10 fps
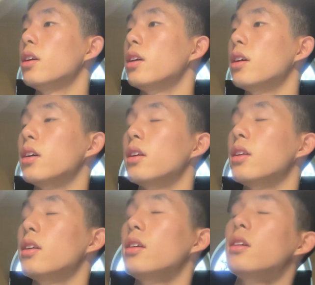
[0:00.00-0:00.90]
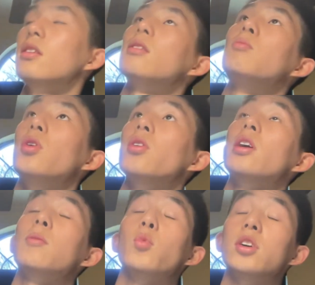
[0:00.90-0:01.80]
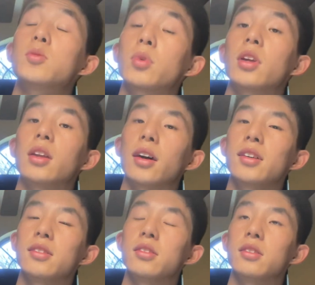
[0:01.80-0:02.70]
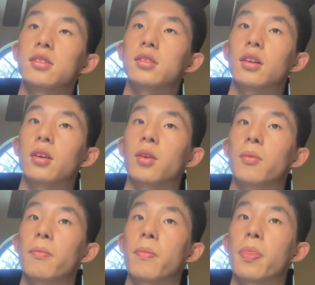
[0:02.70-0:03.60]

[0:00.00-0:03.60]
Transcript: And I think the program was pretty nice. It's just, um,